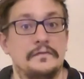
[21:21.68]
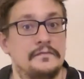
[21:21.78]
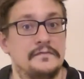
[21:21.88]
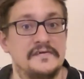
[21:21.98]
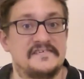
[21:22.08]

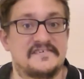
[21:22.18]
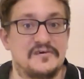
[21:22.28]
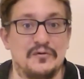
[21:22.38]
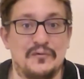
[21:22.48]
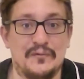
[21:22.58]
The
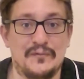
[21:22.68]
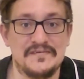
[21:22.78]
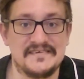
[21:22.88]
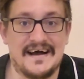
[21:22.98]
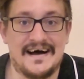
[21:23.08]

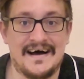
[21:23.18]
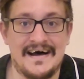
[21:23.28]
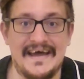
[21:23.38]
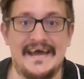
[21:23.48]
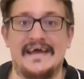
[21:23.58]
scores are
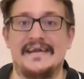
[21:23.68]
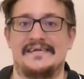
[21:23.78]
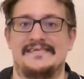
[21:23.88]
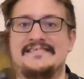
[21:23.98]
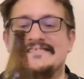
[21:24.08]

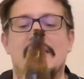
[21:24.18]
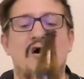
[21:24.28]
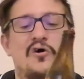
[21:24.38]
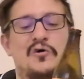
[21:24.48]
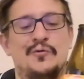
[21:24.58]
in.
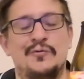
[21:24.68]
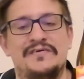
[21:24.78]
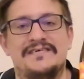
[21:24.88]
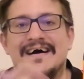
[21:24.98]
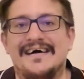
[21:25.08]
So,
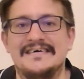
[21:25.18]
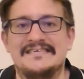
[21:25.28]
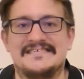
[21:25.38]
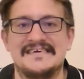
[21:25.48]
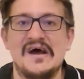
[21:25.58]

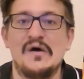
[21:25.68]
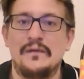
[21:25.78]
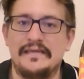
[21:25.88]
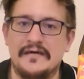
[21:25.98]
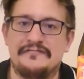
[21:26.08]
Doug's
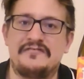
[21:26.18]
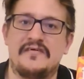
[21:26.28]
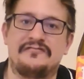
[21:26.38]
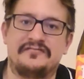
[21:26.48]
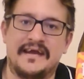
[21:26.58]
with their
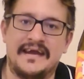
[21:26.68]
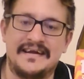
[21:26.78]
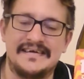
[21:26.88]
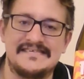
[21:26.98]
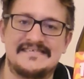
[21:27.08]

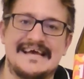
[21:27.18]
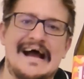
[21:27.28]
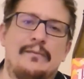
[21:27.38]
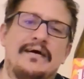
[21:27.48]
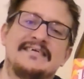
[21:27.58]
15
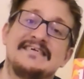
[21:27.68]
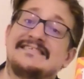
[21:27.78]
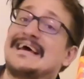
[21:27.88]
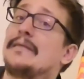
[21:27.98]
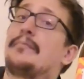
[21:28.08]
sour to
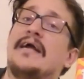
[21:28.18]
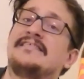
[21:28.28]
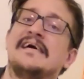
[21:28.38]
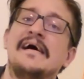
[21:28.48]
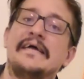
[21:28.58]

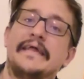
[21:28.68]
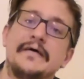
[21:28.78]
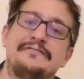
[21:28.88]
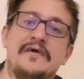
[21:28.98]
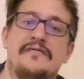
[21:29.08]
celebrate their
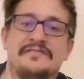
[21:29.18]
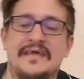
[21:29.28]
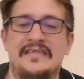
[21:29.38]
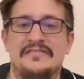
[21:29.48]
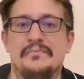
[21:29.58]

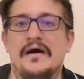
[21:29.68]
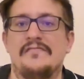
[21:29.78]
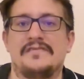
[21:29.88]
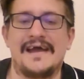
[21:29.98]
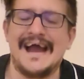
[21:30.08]
15th
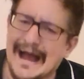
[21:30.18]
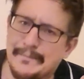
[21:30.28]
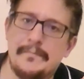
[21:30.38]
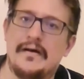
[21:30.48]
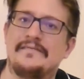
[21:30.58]
birthday.
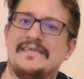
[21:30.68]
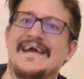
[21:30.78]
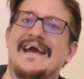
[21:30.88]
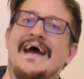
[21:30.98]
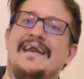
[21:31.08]
Happy birthday
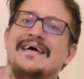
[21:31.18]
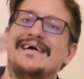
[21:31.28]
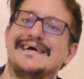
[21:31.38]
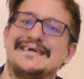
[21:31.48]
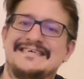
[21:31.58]
again
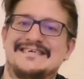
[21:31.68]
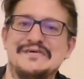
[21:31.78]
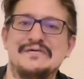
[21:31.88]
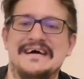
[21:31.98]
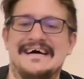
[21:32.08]

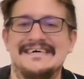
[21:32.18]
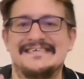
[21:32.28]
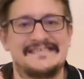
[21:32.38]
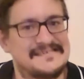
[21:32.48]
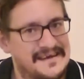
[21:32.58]
to
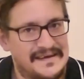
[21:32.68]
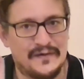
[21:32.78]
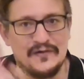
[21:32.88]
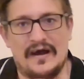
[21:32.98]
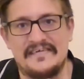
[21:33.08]
Doug's.
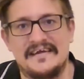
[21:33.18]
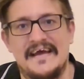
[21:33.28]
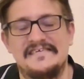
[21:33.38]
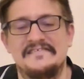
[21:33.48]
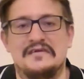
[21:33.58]

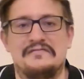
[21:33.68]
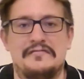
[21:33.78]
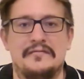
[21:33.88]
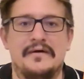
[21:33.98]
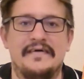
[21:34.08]
Congratulations on their
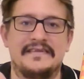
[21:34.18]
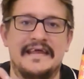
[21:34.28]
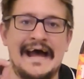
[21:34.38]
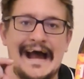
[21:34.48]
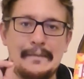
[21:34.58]
15th birthday
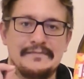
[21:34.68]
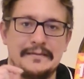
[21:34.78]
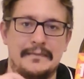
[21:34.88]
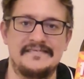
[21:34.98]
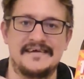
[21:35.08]
there.
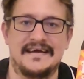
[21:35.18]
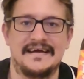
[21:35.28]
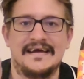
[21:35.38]
Absolutely amazing.